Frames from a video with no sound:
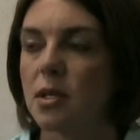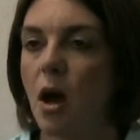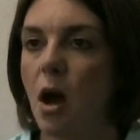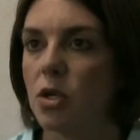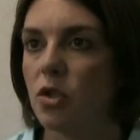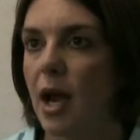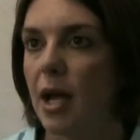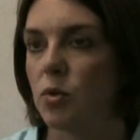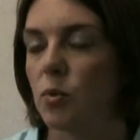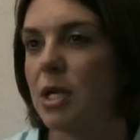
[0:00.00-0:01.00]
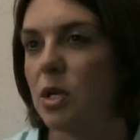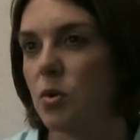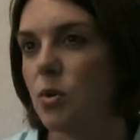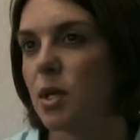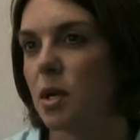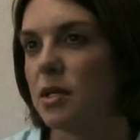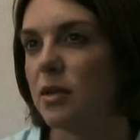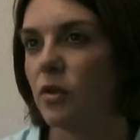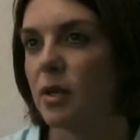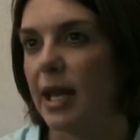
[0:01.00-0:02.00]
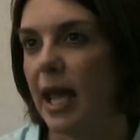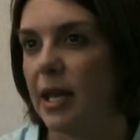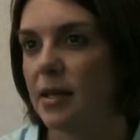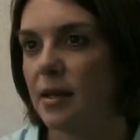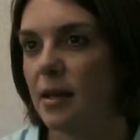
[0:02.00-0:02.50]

contract renews on a different date.